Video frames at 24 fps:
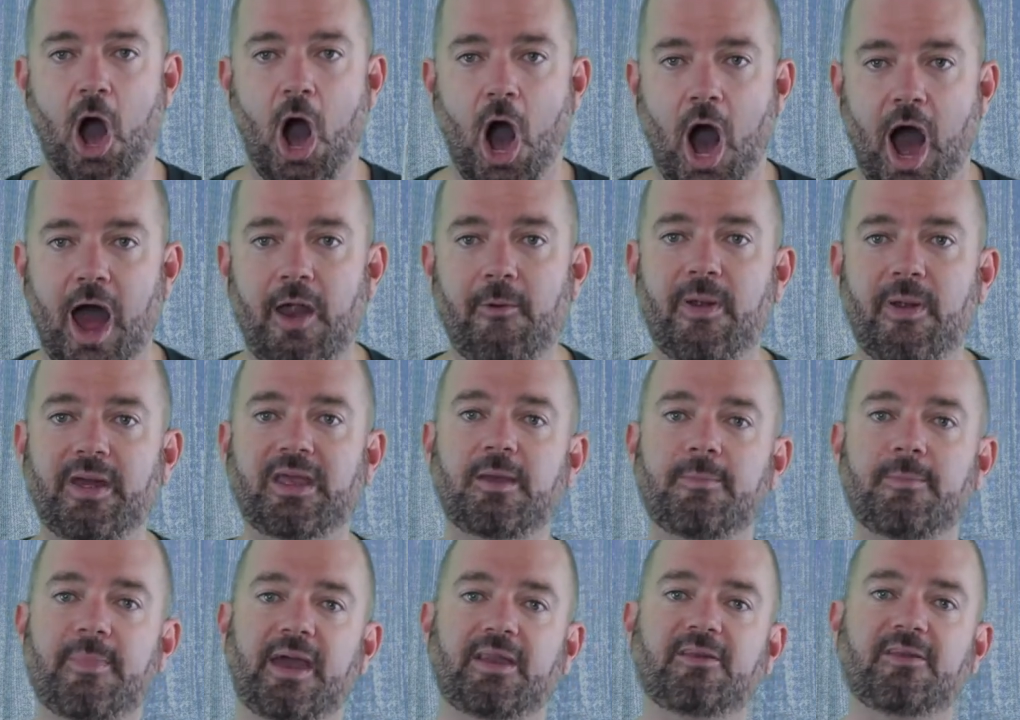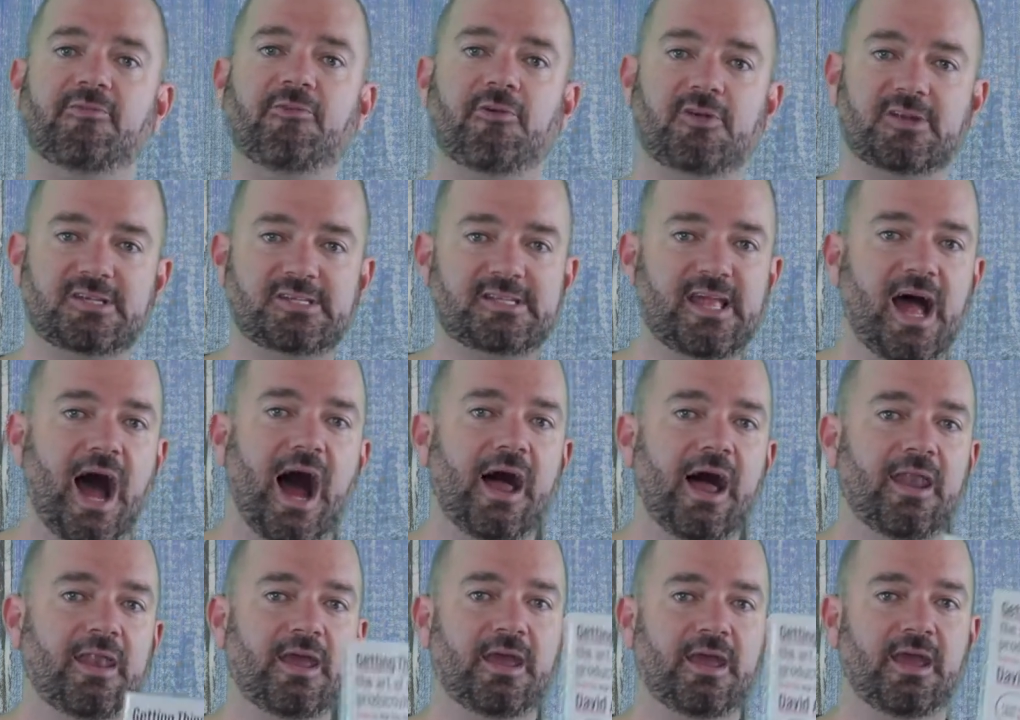I recommend for a
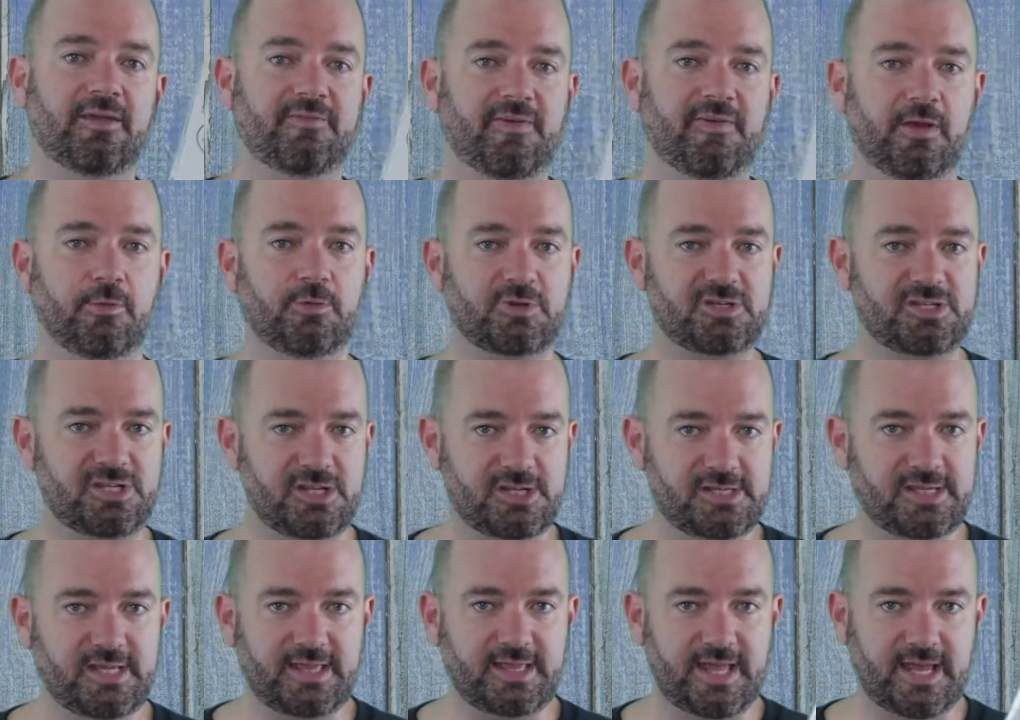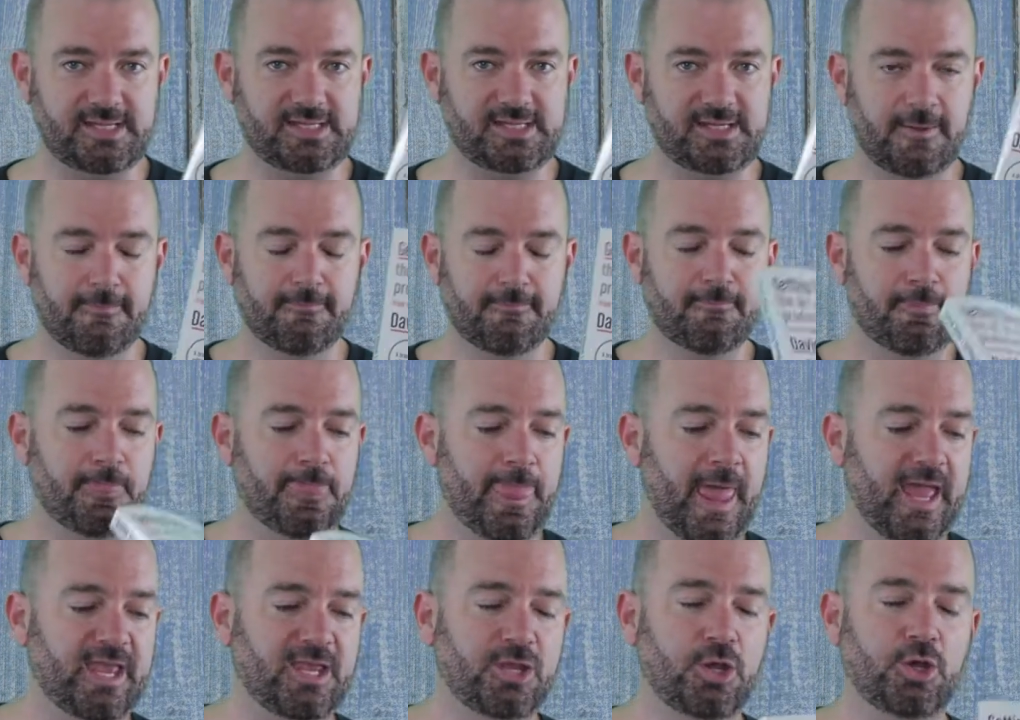start, if anyone's using this,
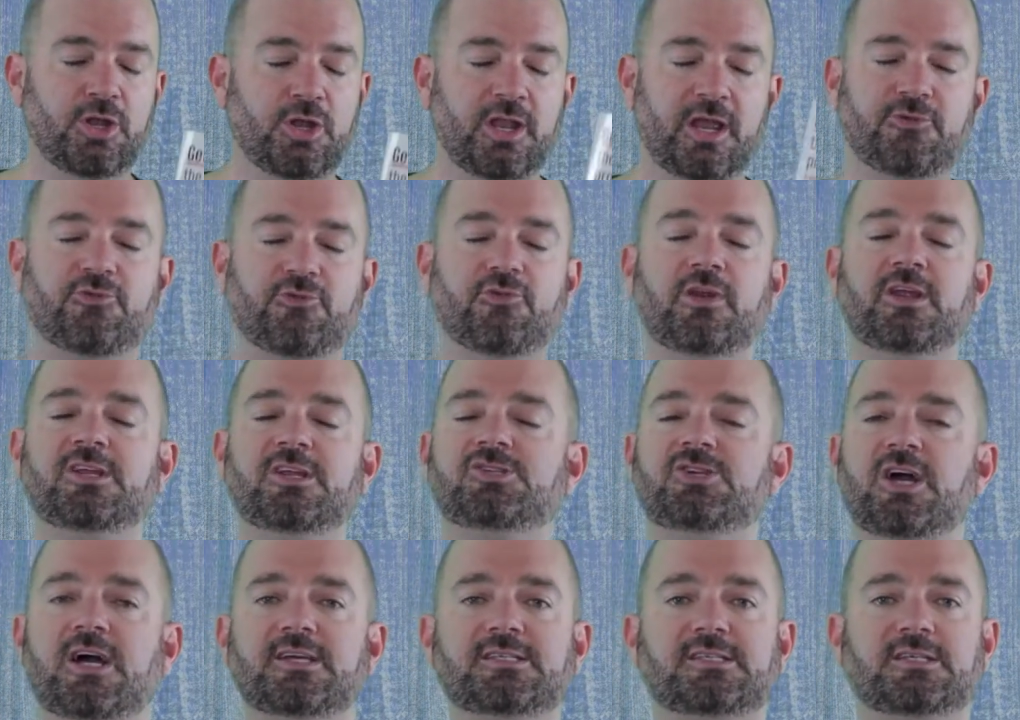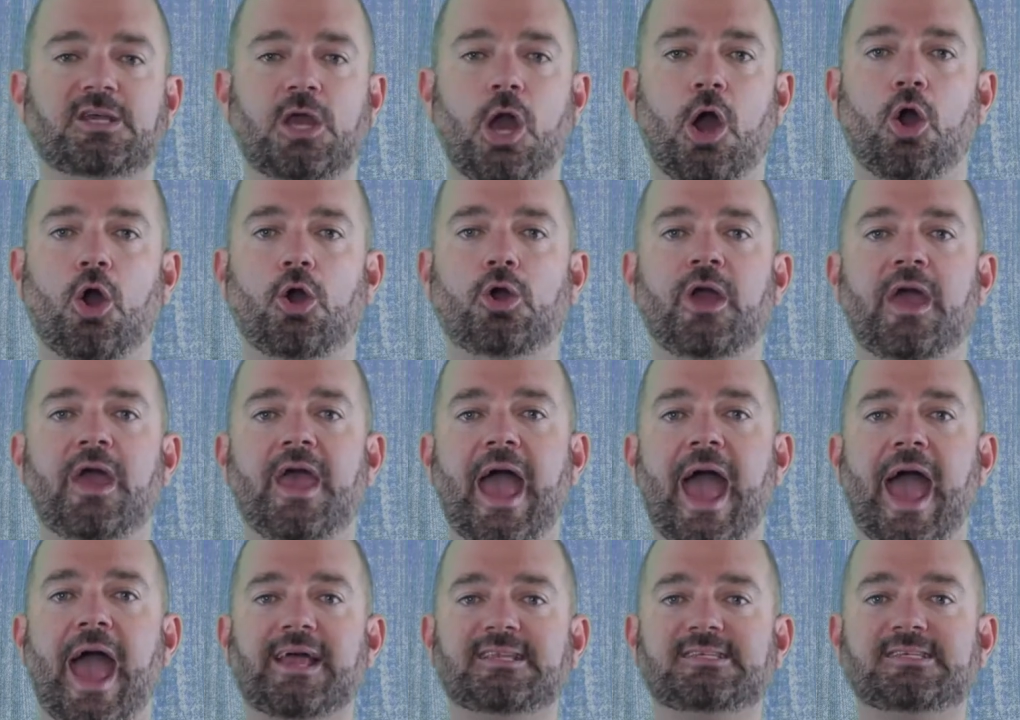that you literally just go
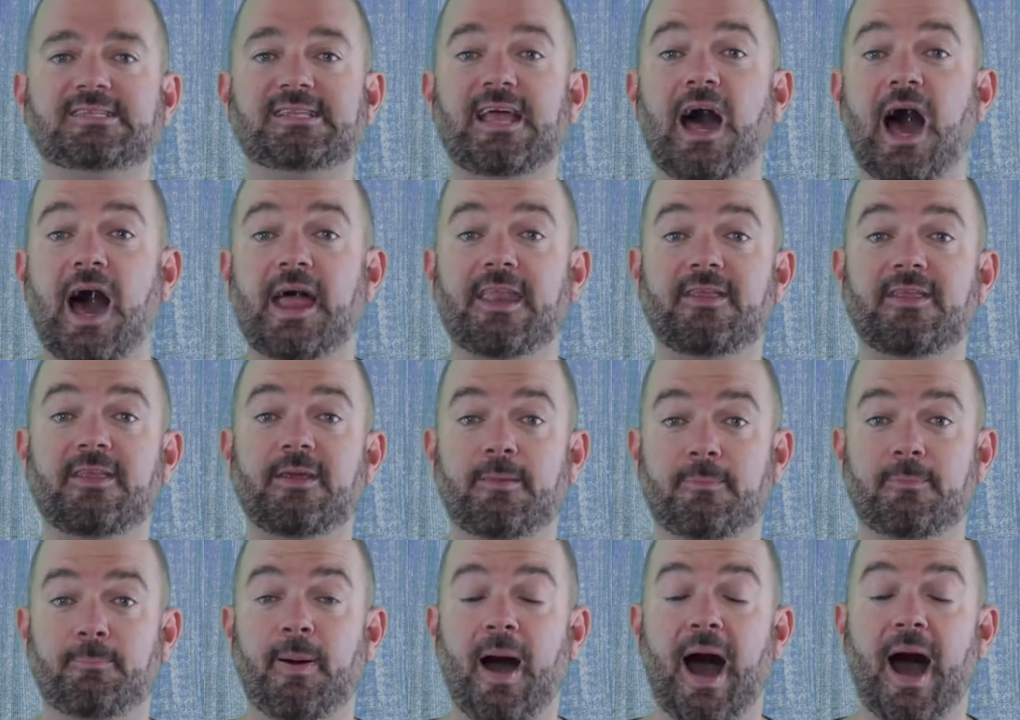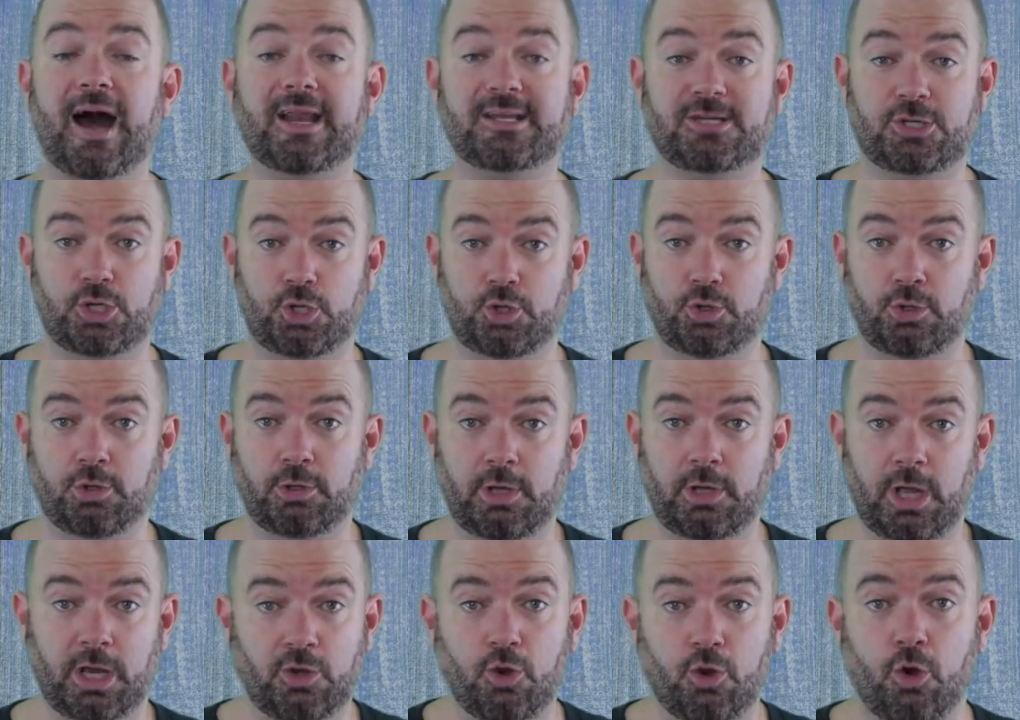and start at the part 2.
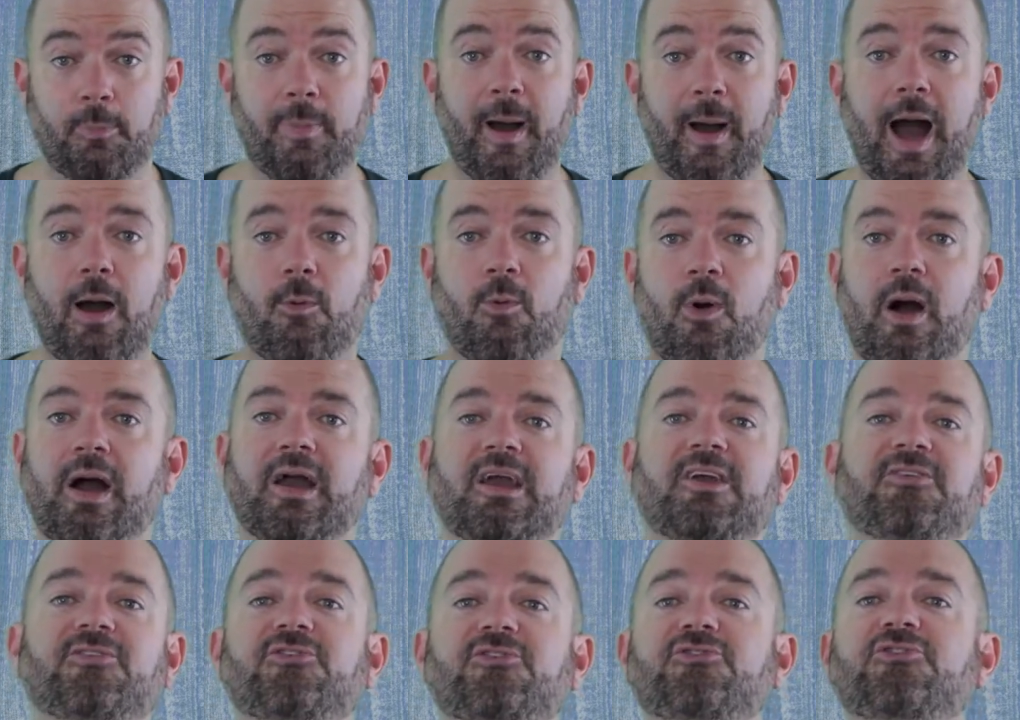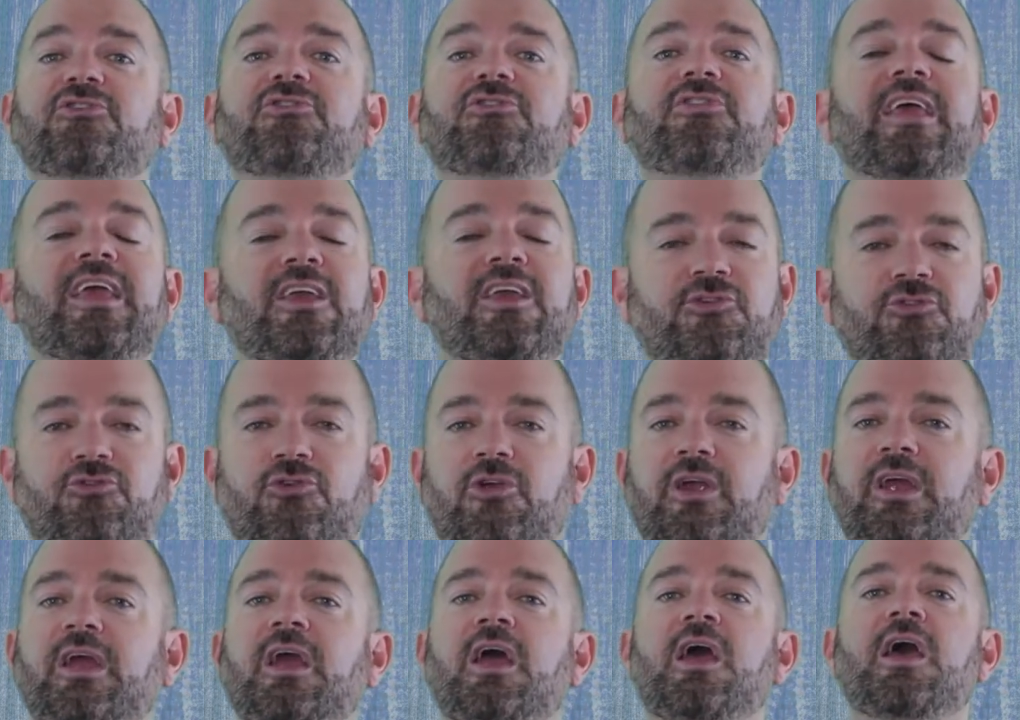Ignore part 1 because it's just the
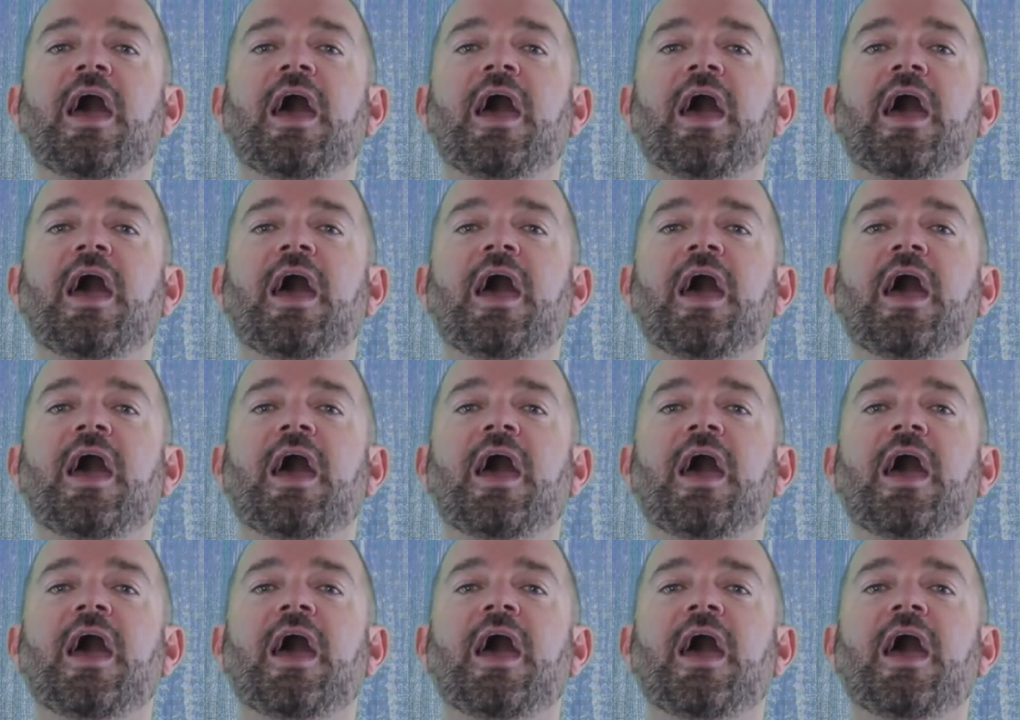history